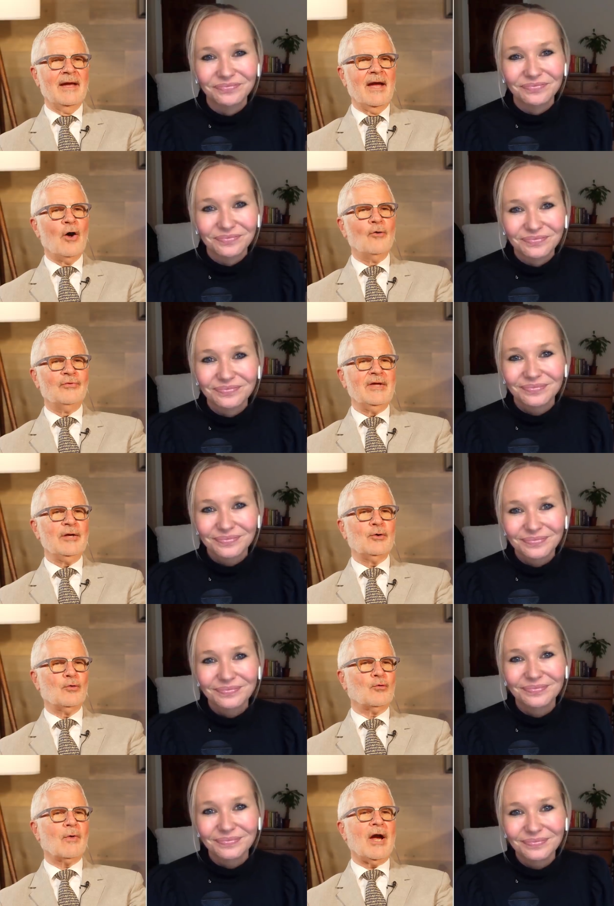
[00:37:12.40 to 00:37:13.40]

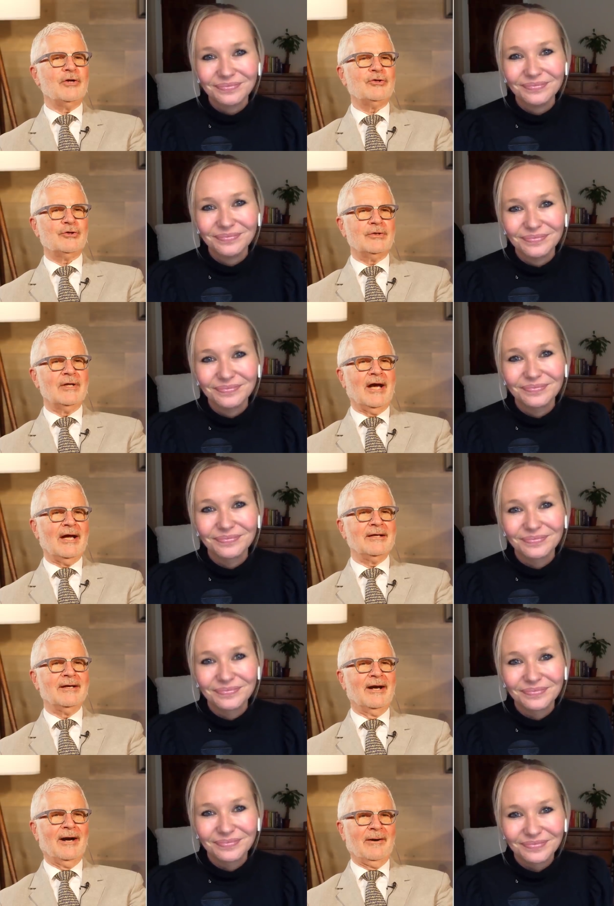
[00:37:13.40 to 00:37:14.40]

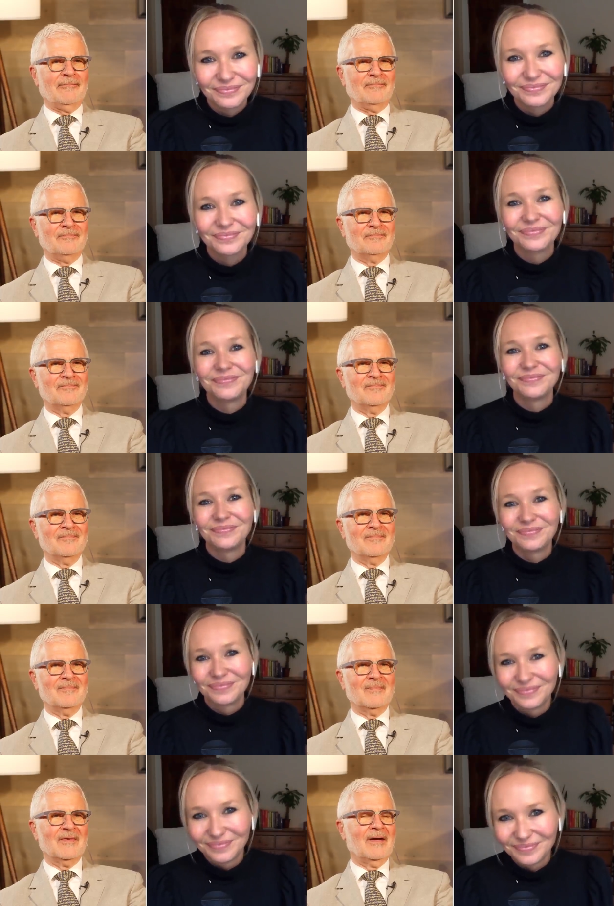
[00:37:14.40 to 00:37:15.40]
Speaker 1: Healthycrush.com.
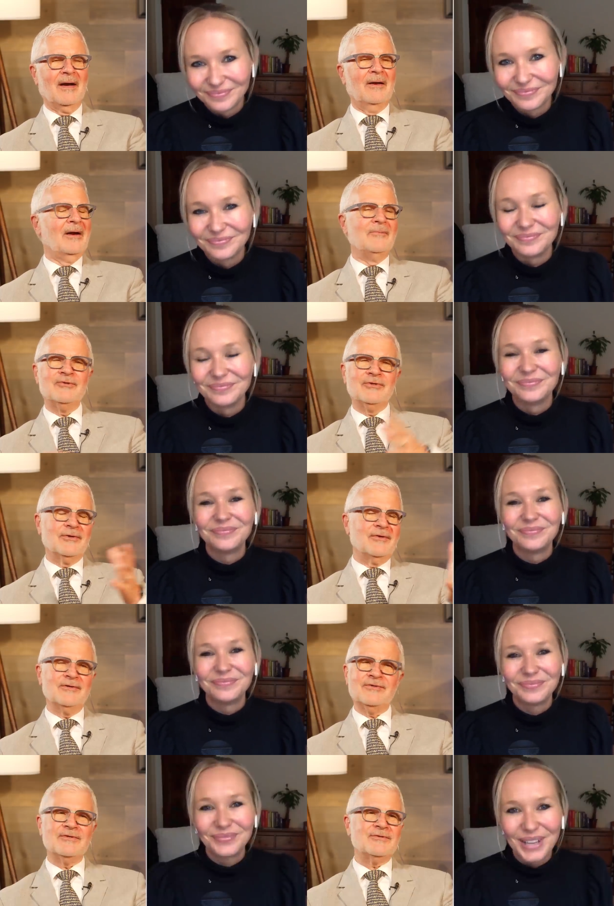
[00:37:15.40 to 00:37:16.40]
Mm-hmm. I, am sure
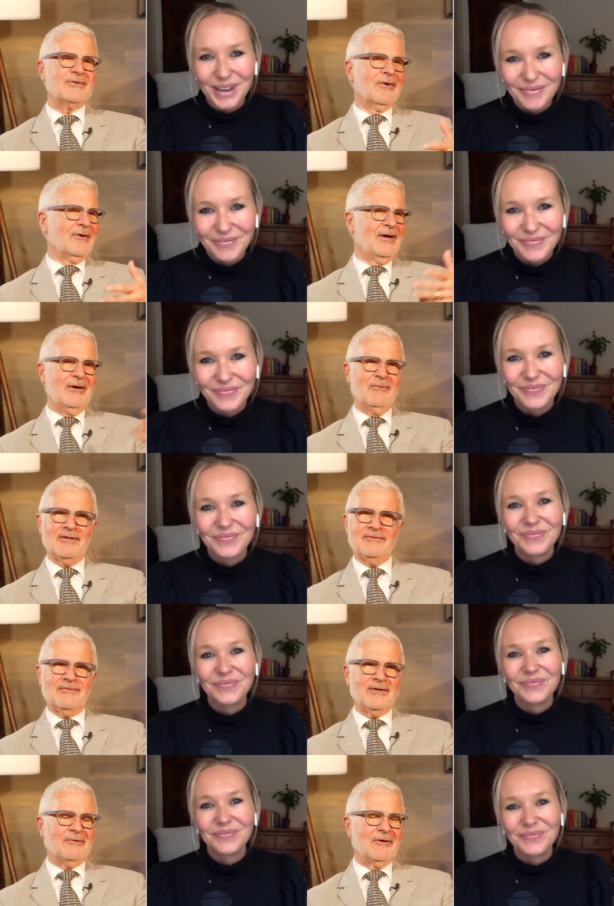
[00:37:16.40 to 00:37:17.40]
there's yep. a story.
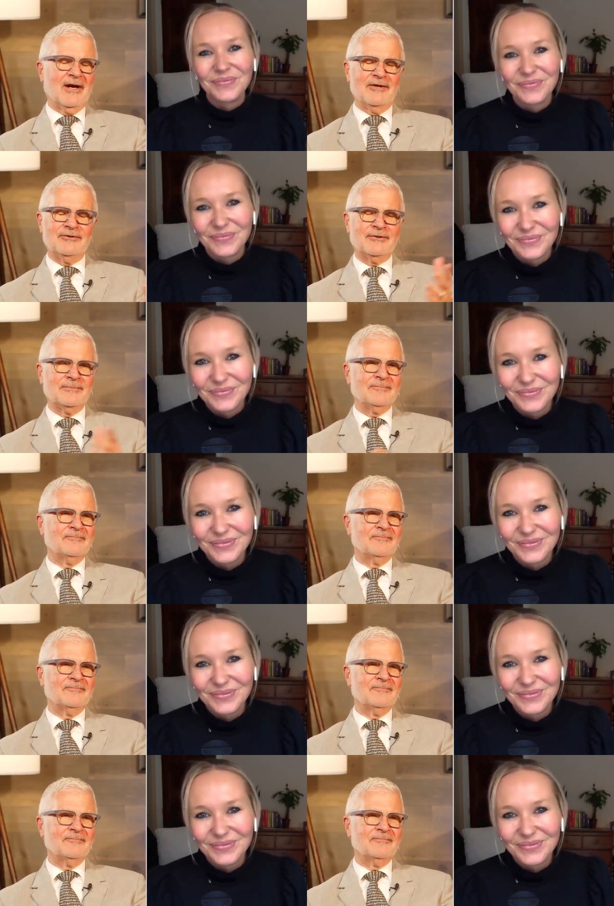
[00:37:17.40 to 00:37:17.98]
What's the crush?